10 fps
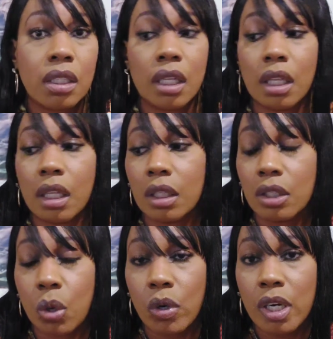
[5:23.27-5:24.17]
The
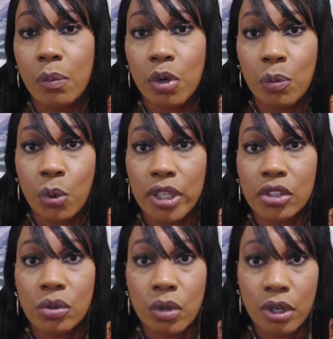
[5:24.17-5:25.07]
lower number of
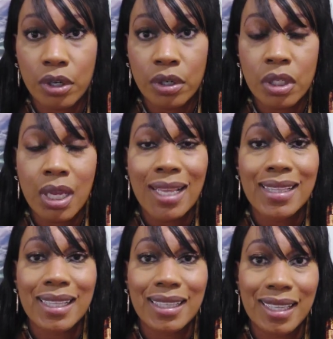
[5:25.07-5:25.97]
points you earn,
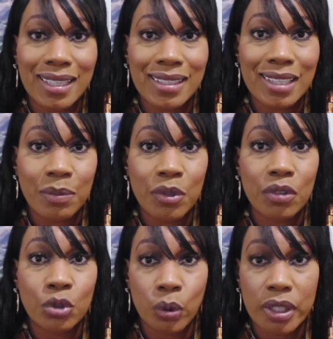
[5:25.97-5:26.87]
the less number
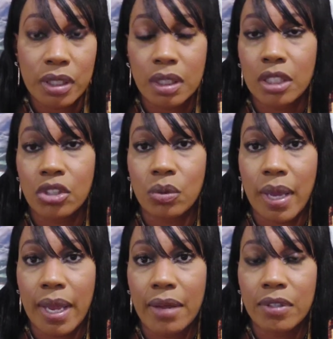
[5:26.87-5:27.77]
of choices that you
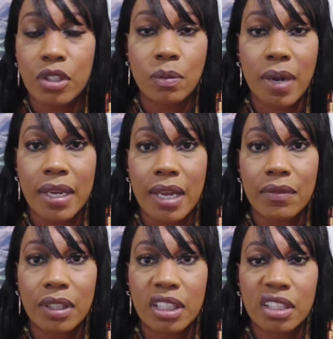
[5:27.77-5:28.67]
have. So you might have
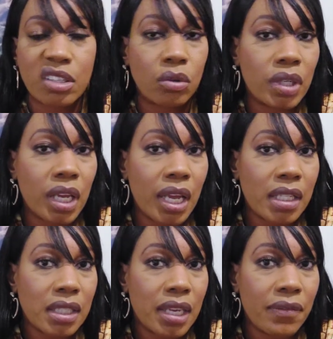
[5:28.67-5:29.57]
a list that only
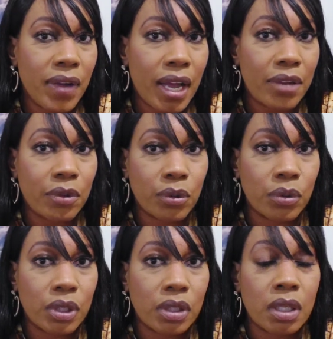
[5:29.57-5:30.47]
has, say, 5
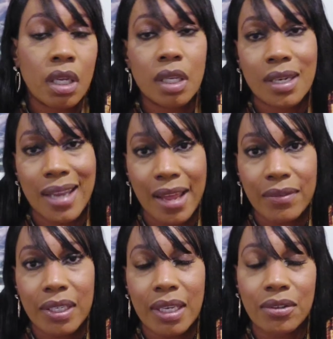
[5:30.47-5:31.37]
cruises.
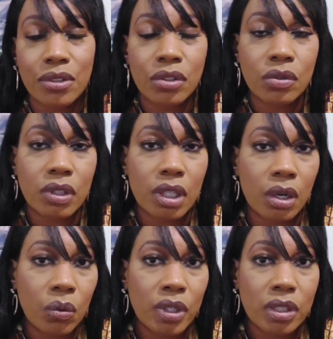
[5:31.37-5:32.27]
Navigator's usually
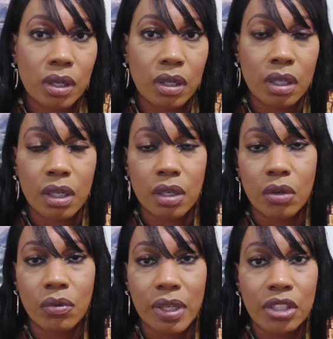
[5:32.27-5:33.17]
always on there.
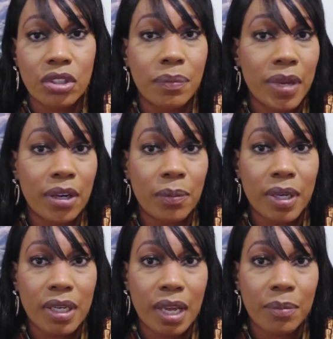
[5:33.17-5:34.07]
Ovation may or
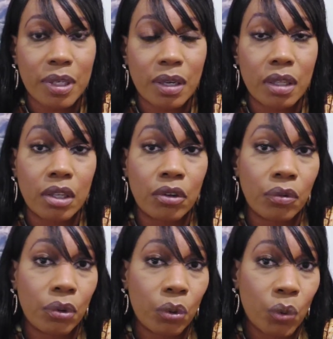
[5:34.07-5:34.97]
may not be on there
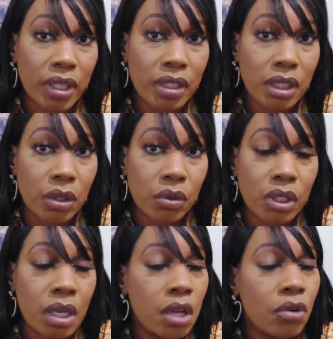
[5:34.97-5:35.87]
for the West Coast.